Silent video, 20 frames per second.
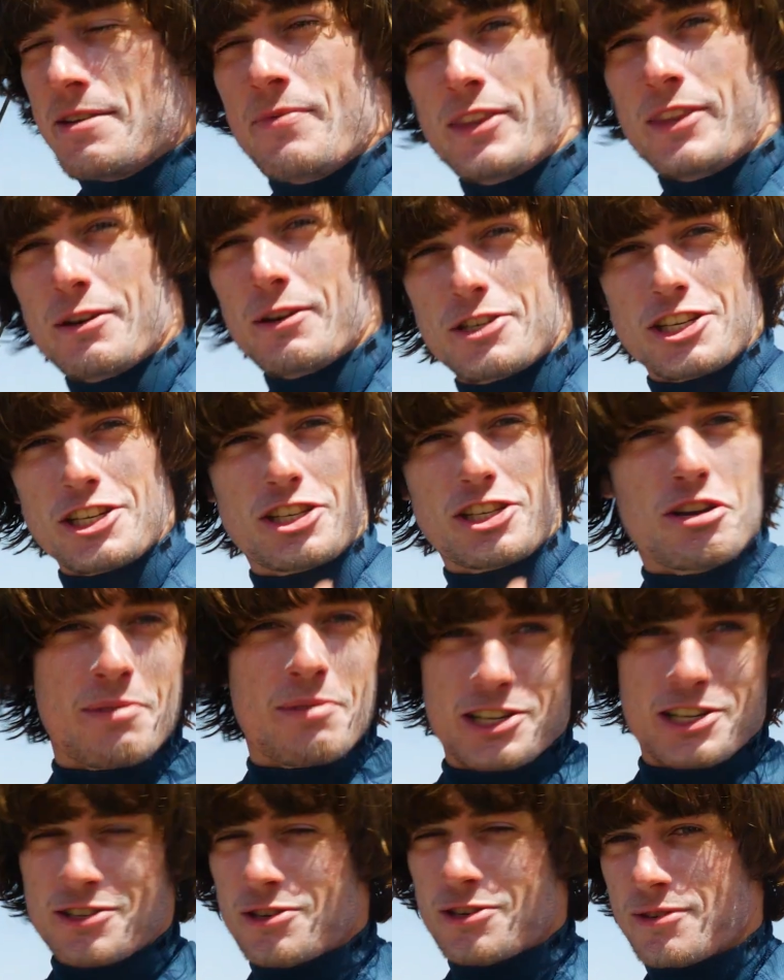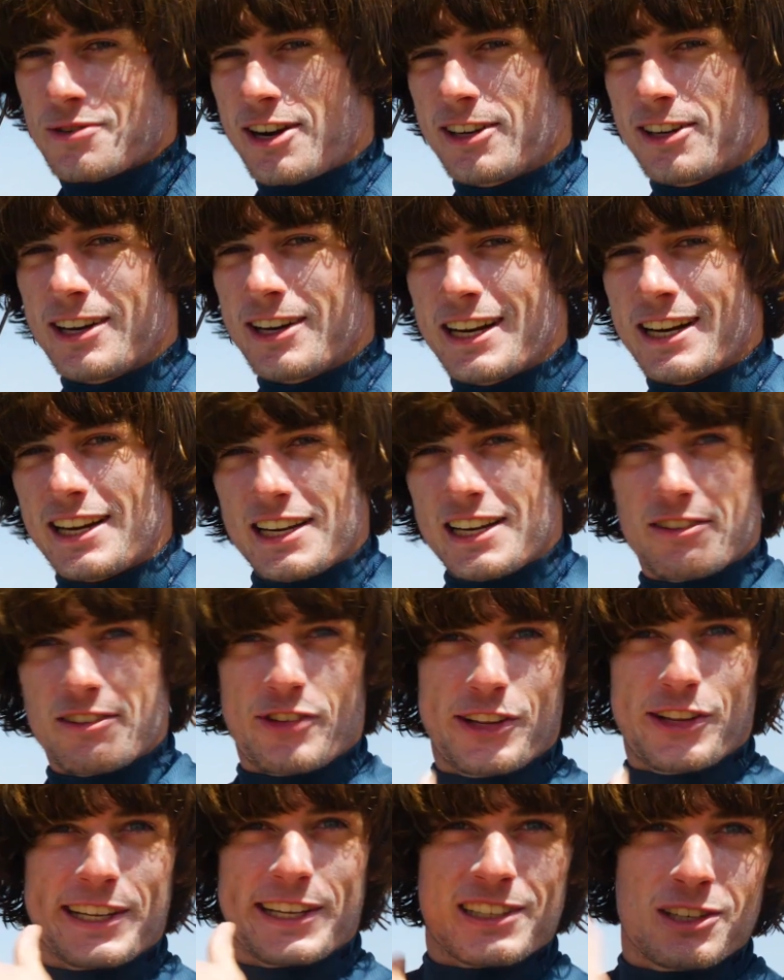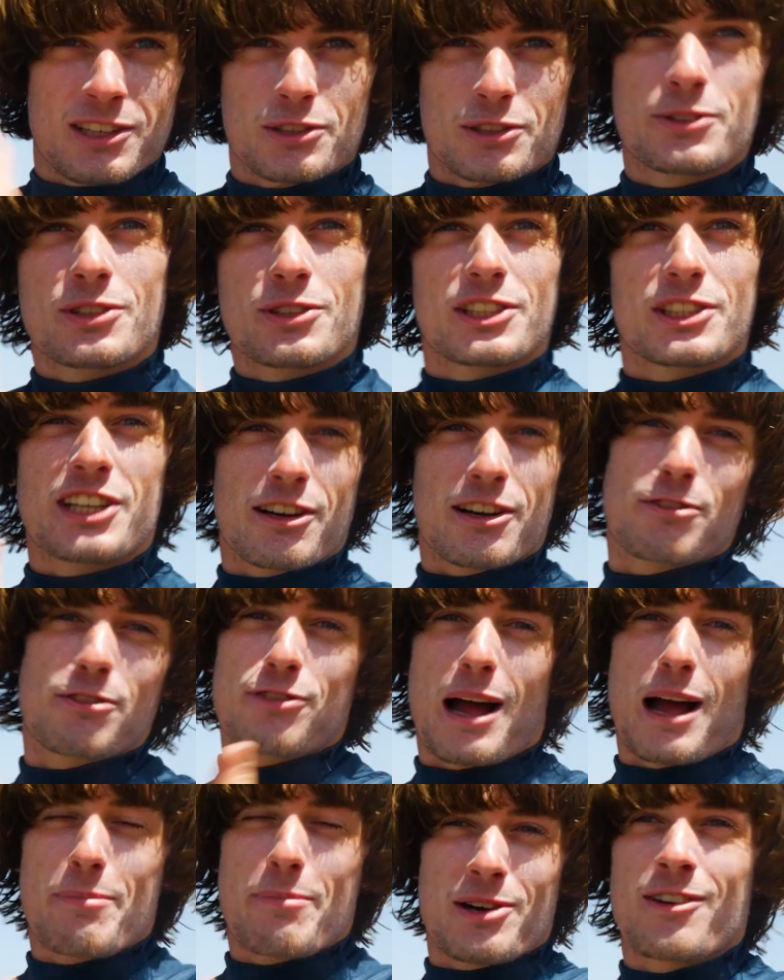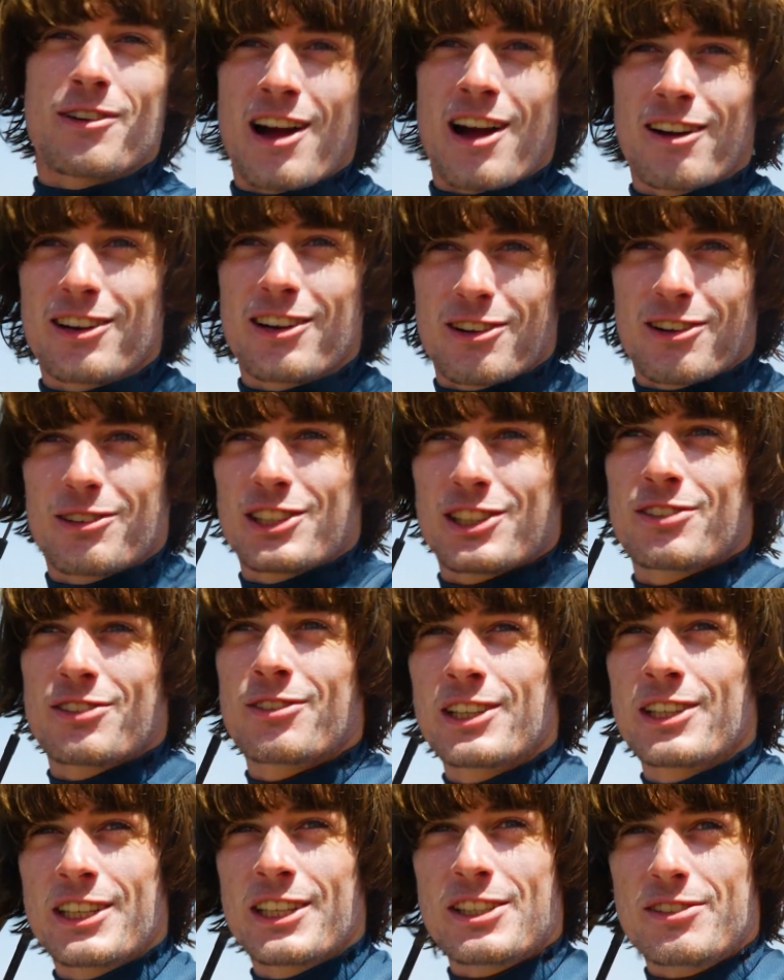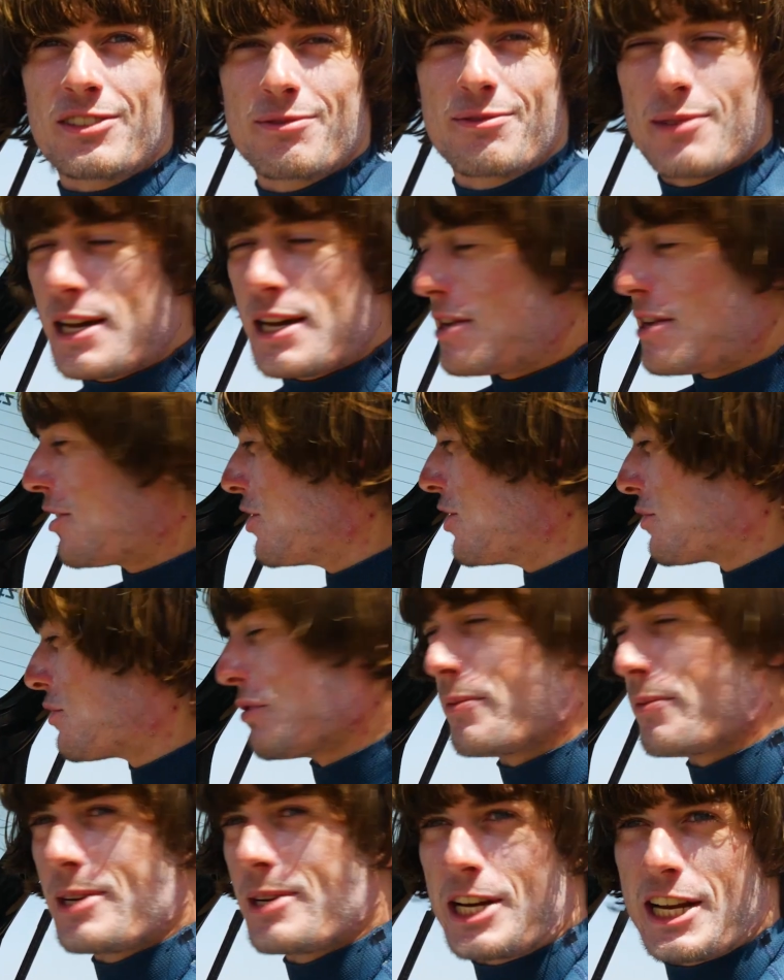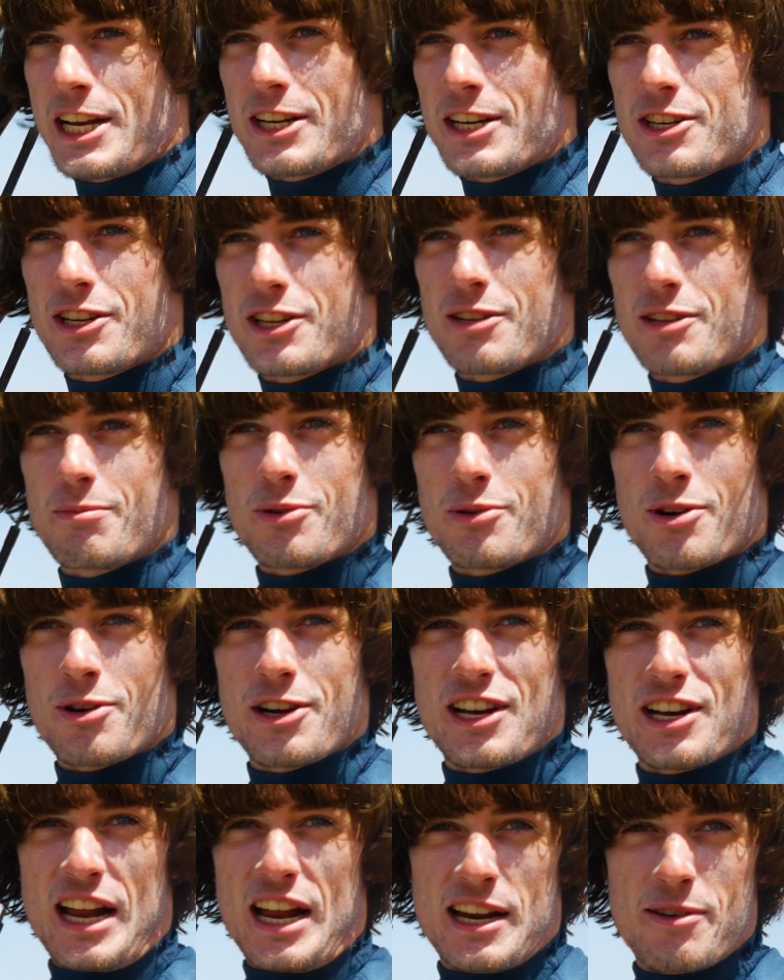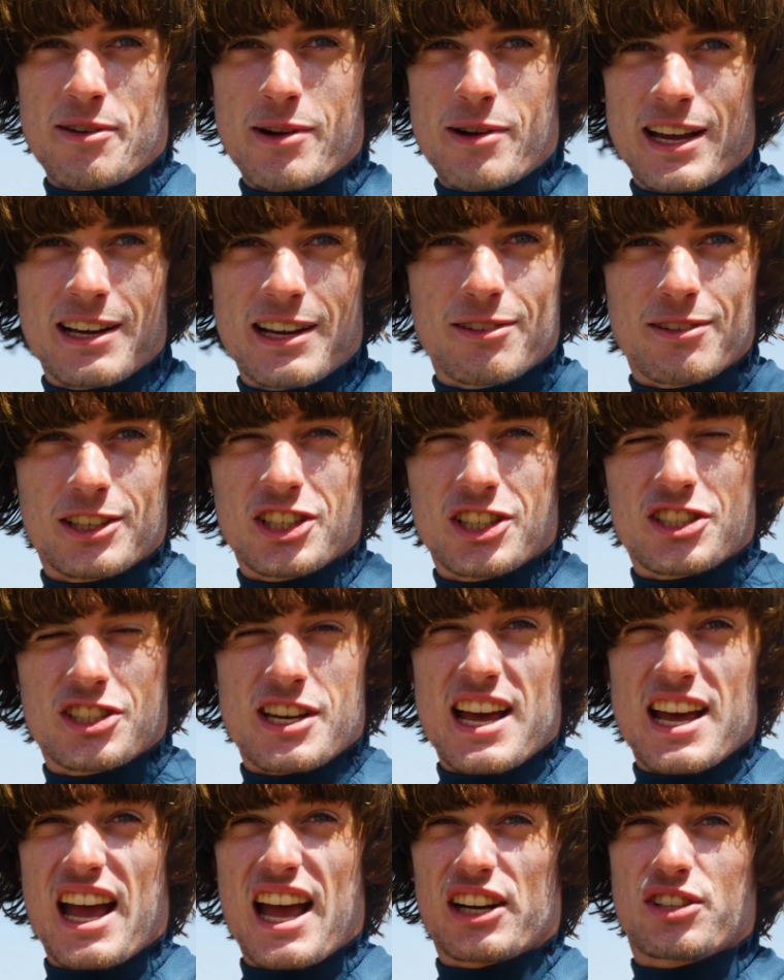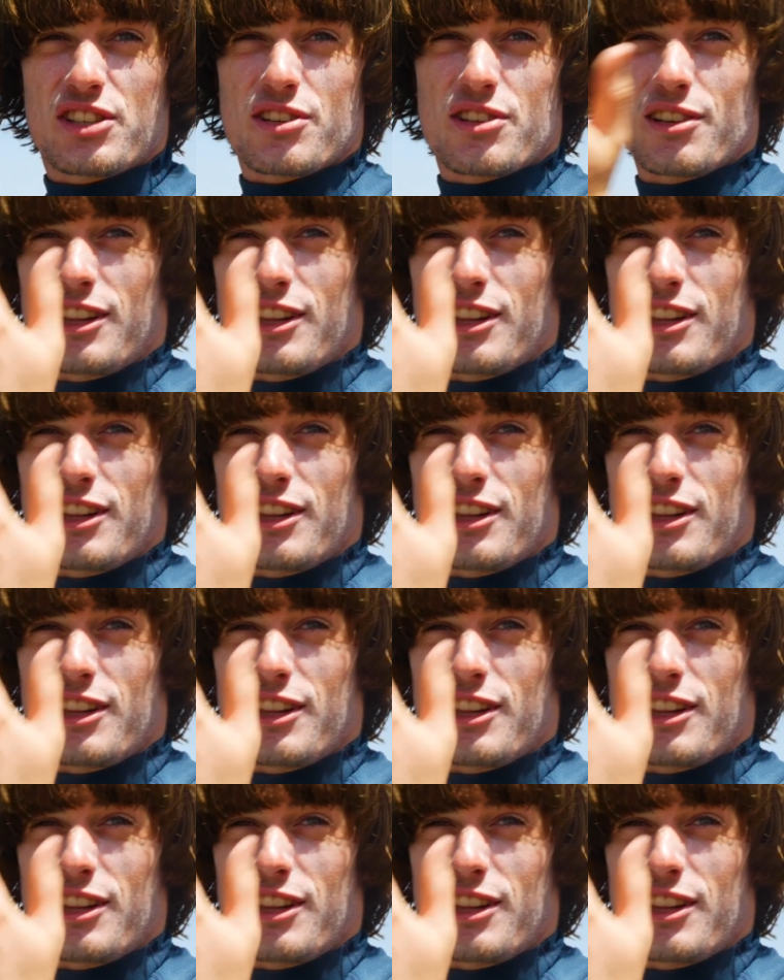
there was just too much nose rocker in it, and it felt like the nose was always kind of flapping around and it wasn't really contributing to the board in any way. It was just extra